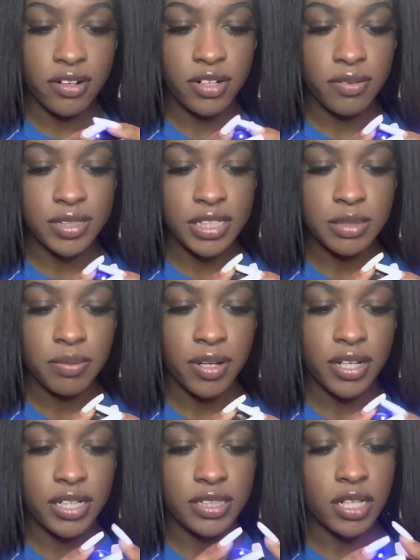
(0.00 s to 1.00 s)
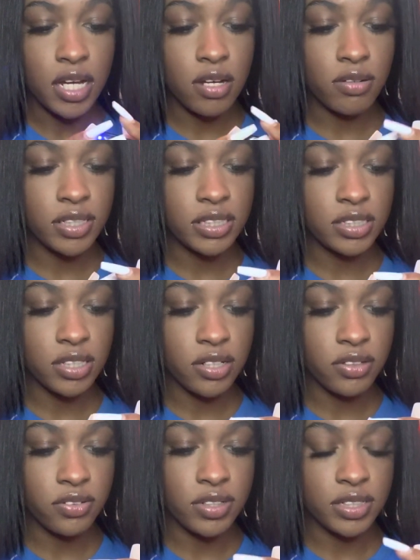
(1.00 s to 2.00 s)
know what this part is. Oh, it's to
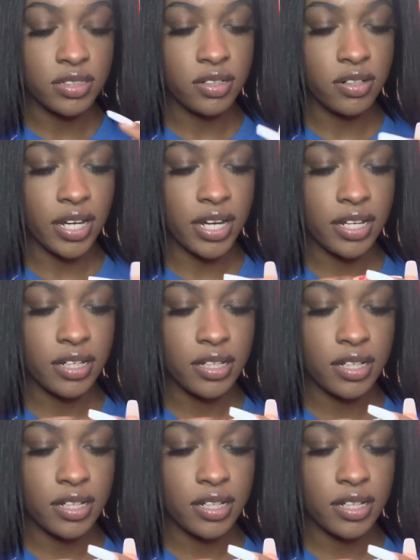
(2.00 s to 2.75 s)
turn it on. Okay.